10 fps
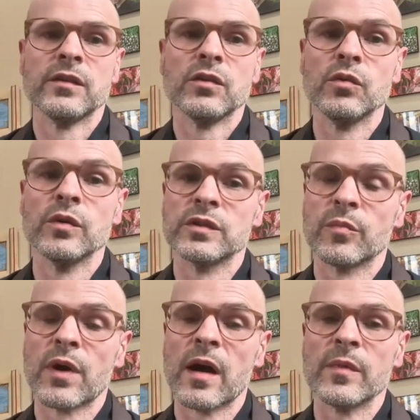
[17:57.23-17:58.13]
who was a
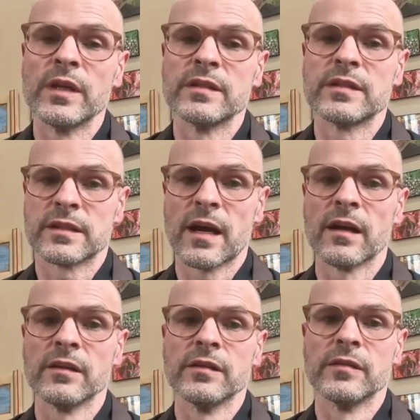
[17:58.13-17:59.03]
prominent
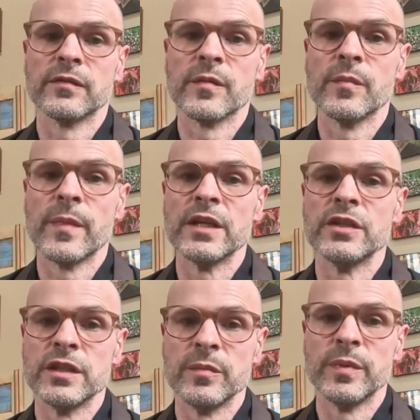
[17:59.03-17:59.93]
scholar from the Meiji